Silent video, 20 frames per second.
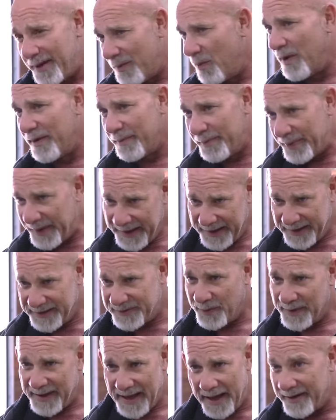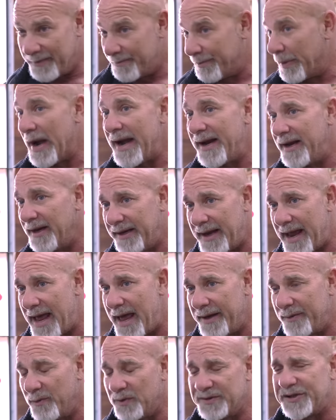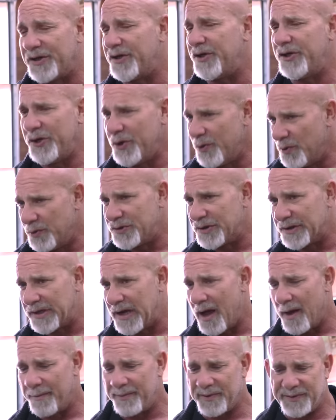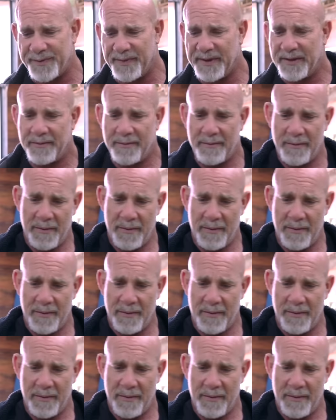in one piece without it breaking down was a huge accomplishment.